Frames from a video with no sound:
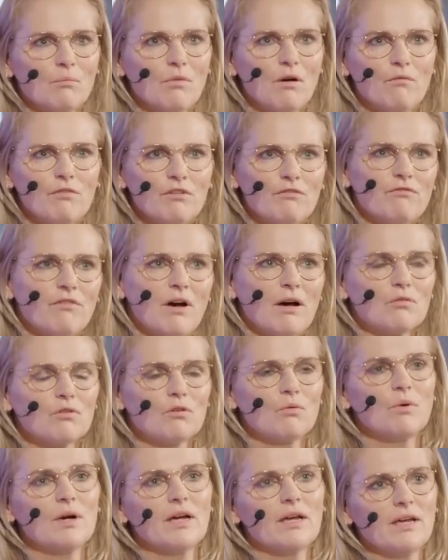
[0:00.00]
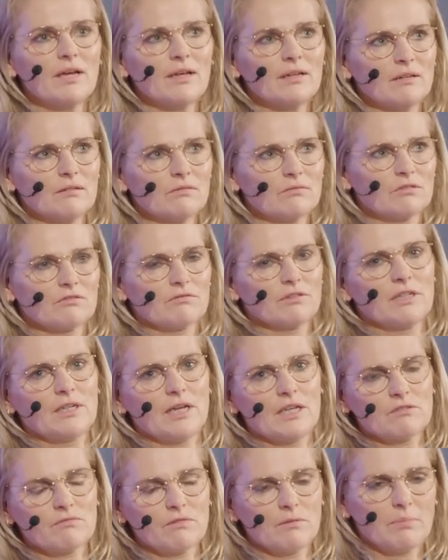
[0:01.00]
But we found a way, and it was really
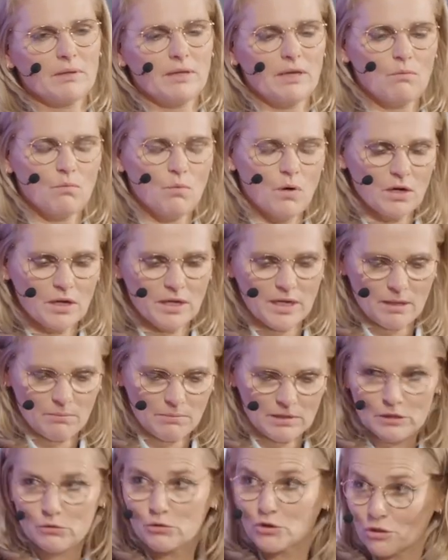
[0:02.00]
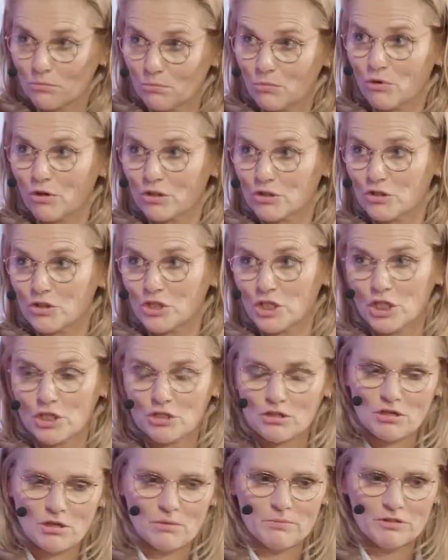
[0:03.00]
nice. We played one game in Luxembourg so she
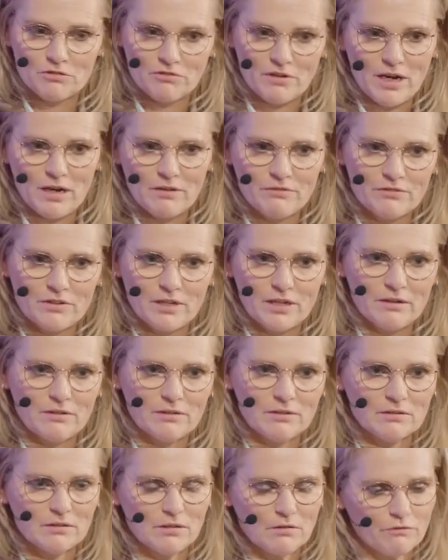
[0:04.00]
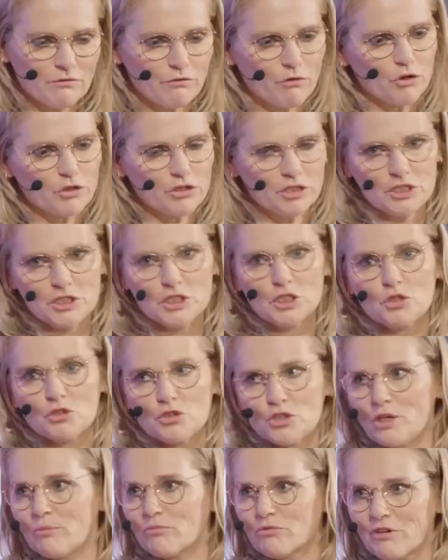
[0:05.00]
could come and drive there. And unfortunately, she
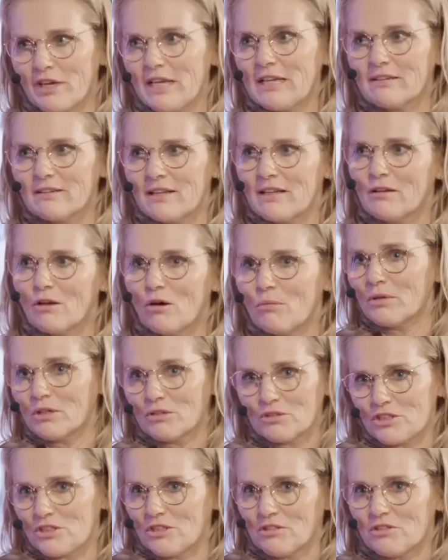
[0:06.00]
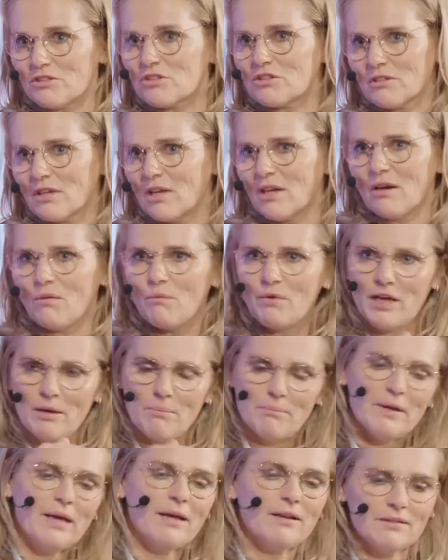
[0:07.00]
couldn't come to England at because we
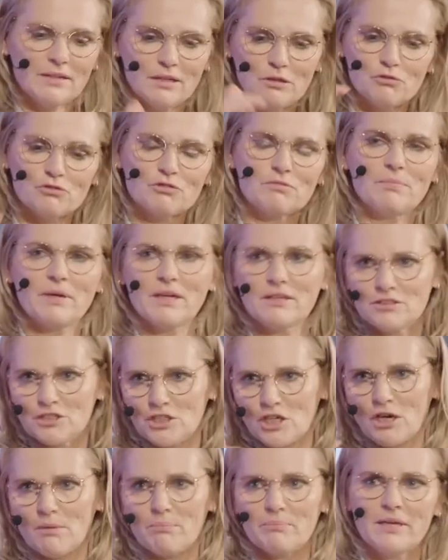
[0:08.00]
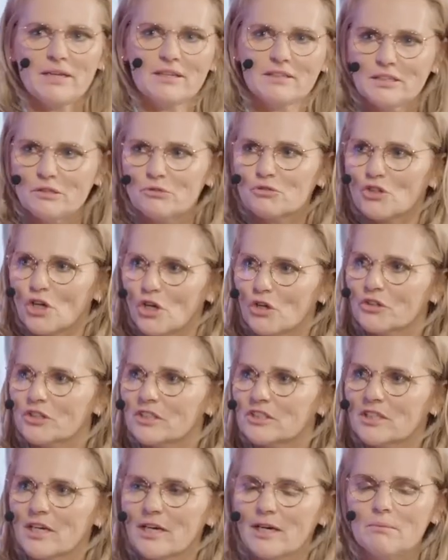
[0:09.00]
had bad news, but she got bad news all
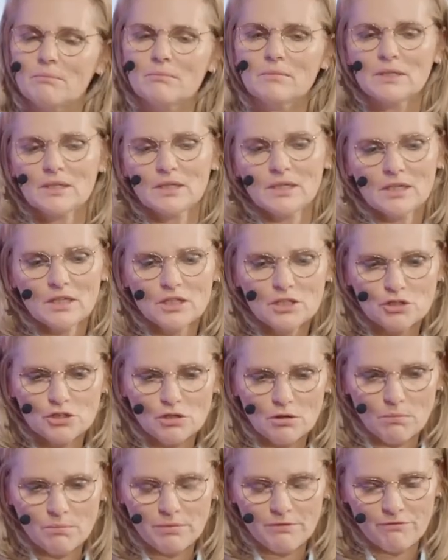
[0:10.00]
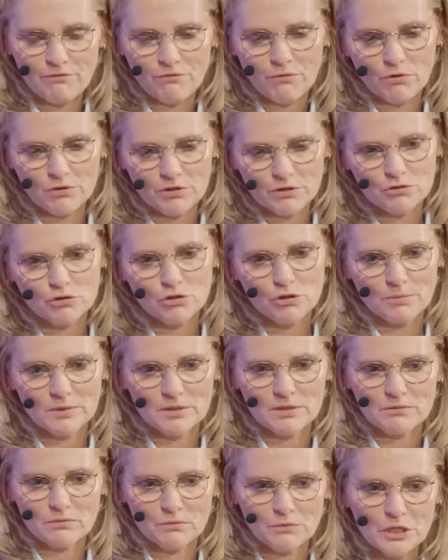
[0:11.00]
the time. So before the
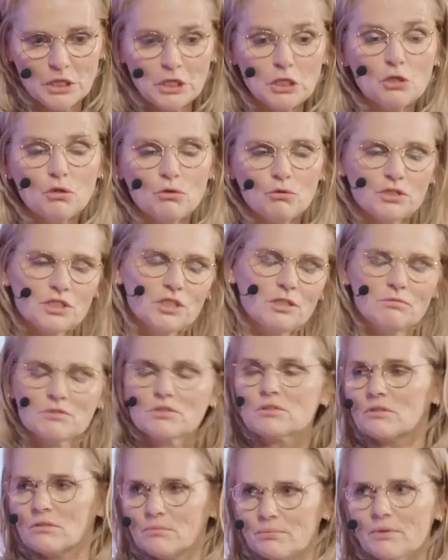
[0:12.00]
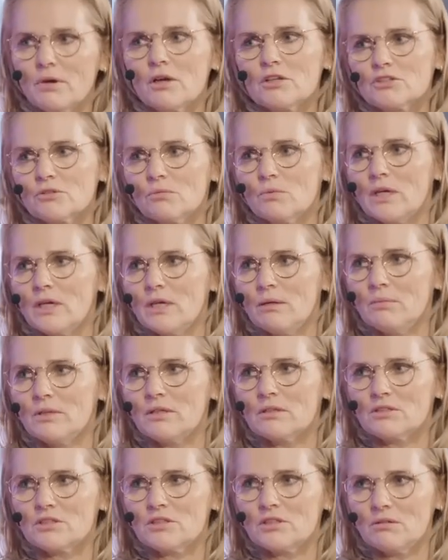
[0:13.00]
tournament, we knew she was going to pass away,
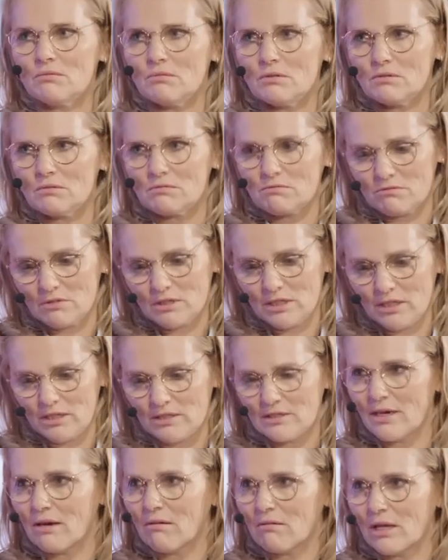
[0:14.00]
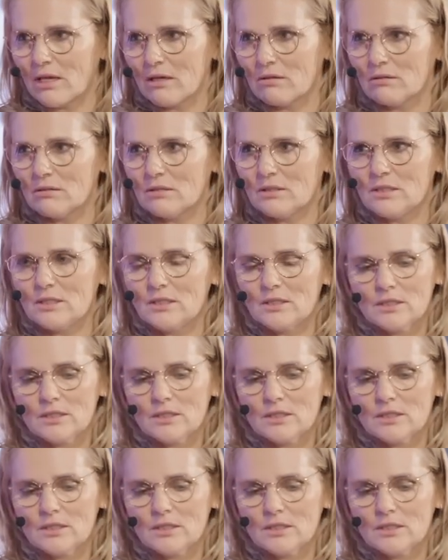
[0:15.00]
because she went really downhill.